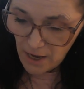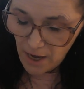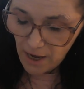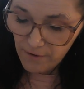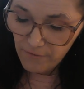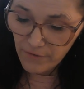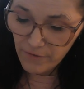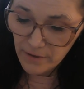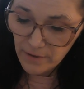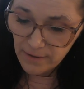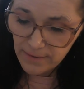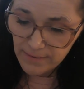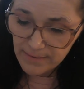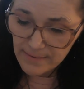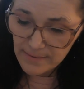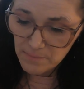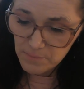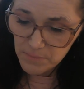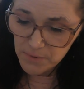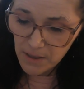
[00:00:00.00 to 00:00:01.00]
I feel like
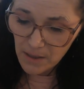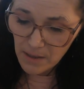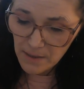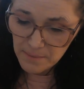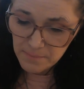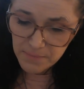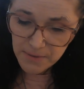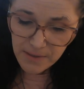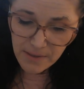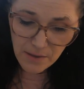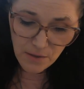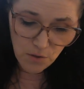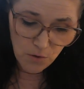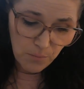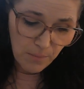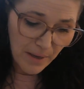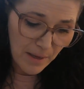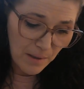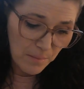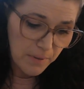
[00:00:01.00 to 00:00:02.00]
sometimes that you
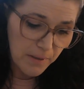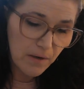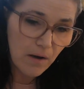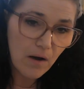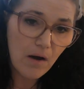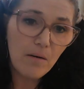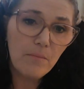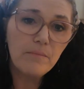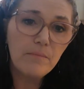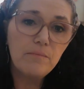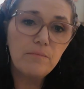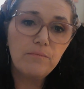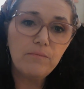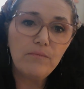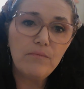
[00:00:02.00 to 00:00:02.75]
may become